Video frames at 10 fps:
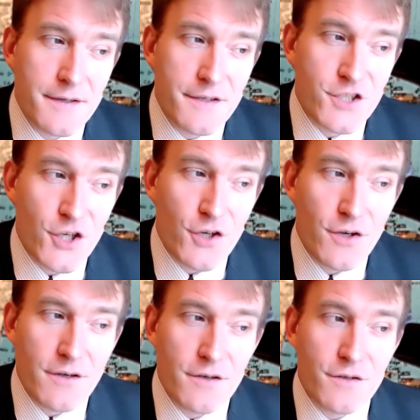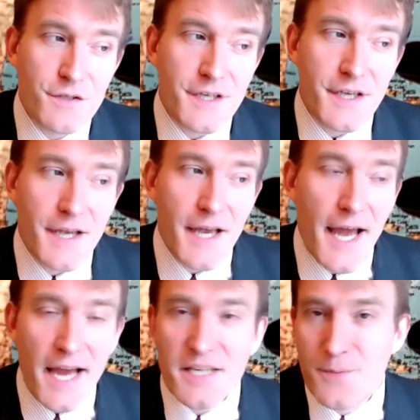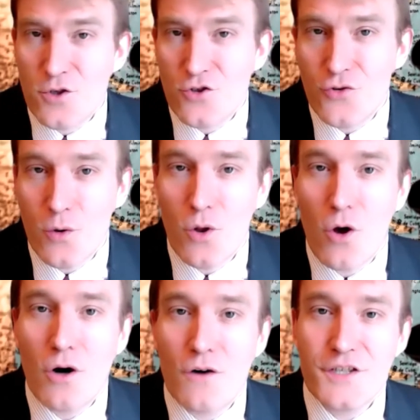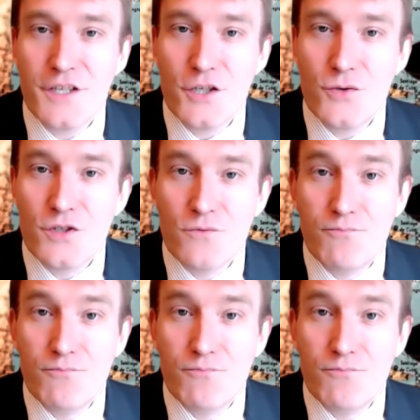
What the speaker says: So the export control law of the EU is